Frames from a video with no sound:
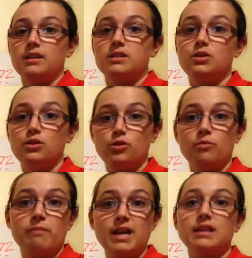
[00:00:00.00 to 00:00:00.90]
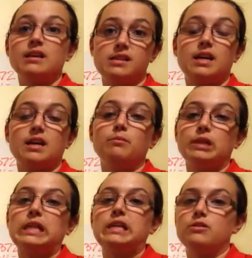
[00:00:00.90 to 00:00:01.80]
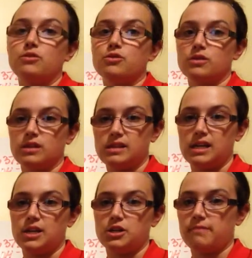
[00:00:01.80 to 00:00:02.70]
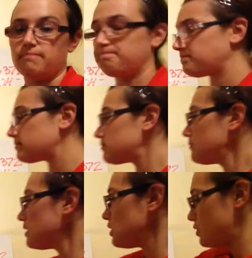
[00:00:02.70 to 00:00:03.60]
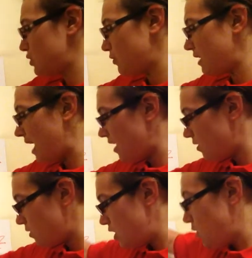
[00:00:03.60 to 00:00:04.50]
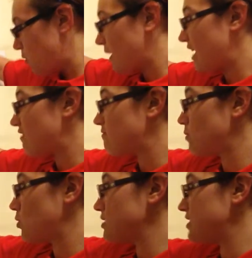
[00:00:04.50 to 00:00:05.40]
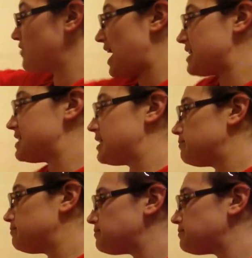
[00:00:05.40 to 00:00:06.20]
to make this a complete neutralization. So now we have moles of acid.